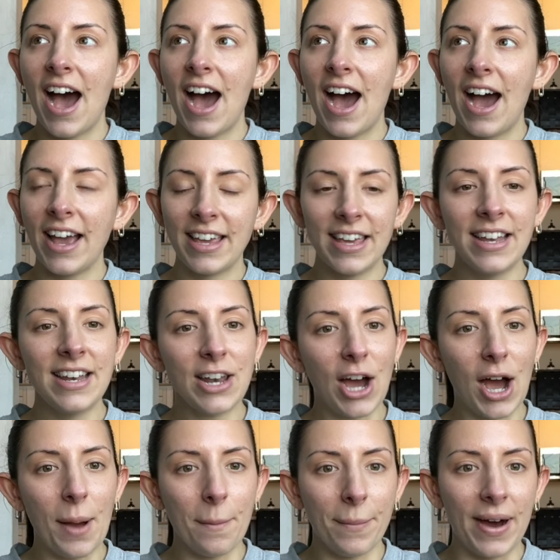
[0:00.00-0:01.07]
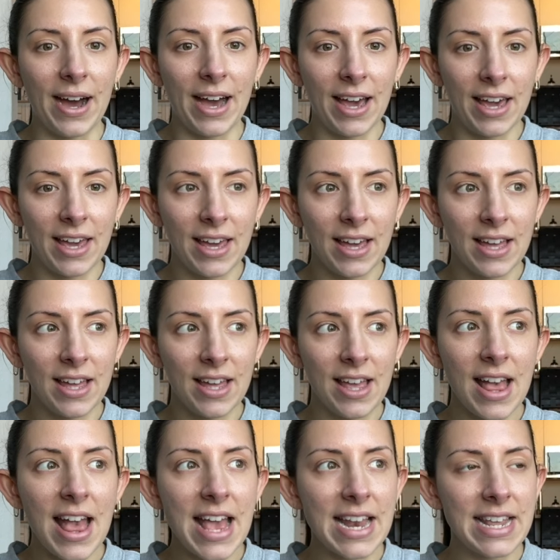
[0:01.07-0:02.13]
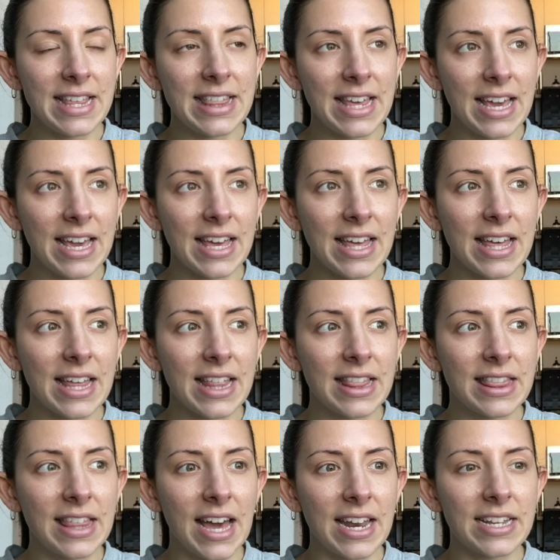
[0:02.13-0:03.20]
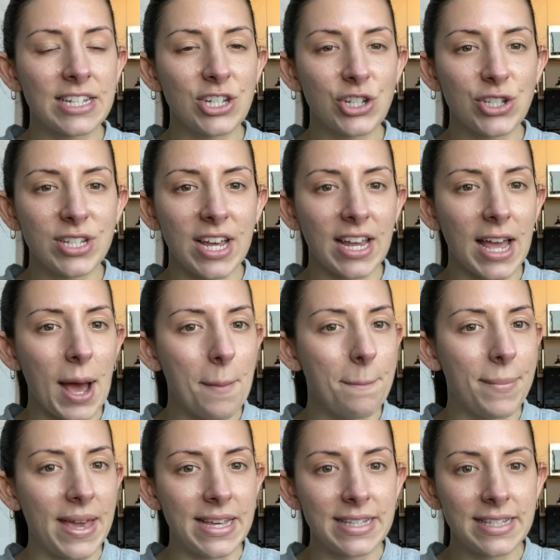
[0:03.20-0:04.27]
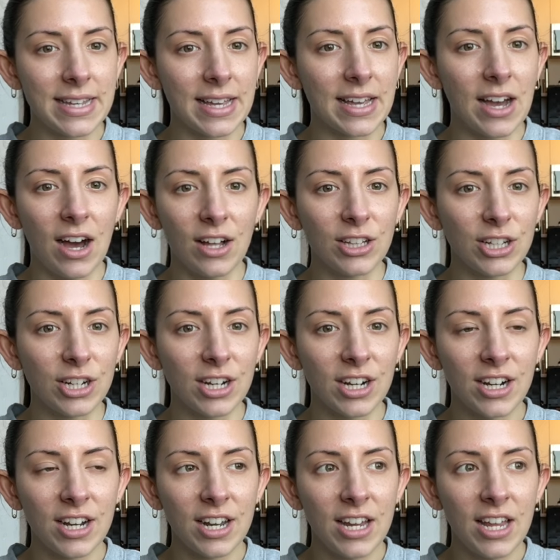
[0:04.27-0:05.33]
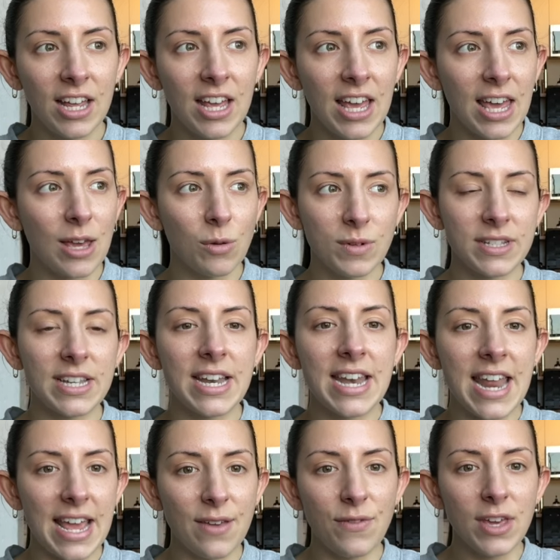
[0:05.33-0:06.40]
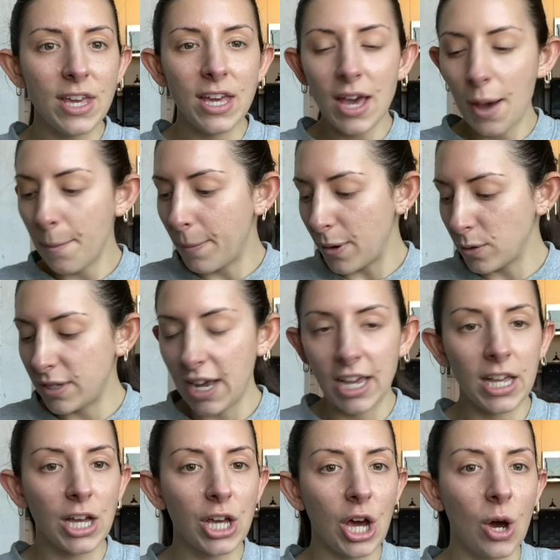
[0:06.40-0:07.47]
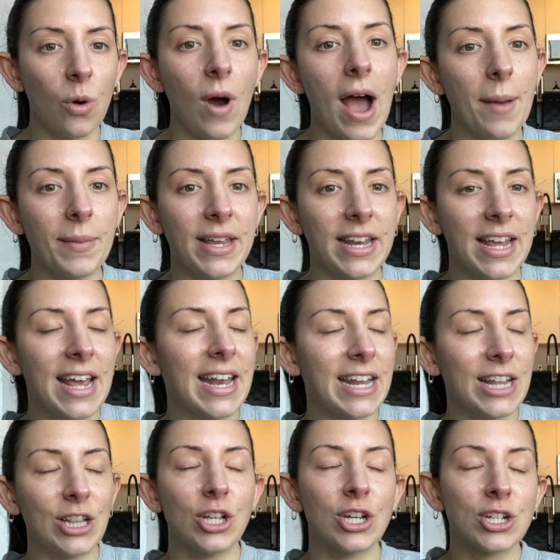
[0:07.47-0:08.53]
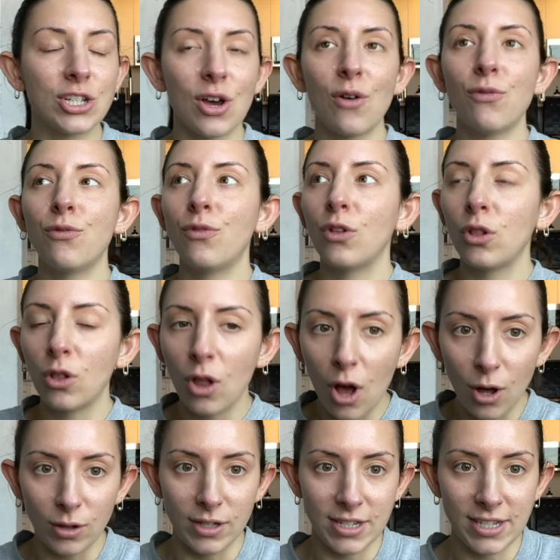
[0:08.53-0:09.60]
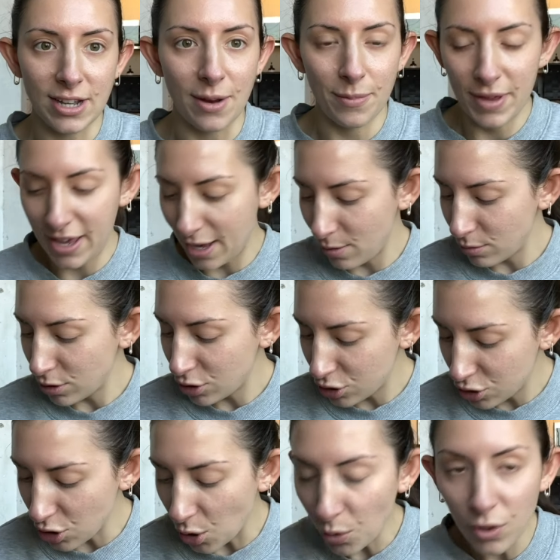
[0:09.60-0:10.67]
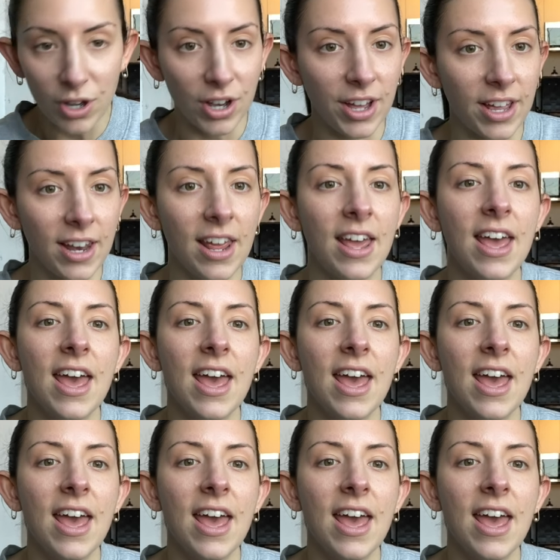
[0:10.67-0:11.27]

I cannot buy anything that is just like a basic color. It was a navy Bottega coat. I mean, and it looked flawless on me. It was so good.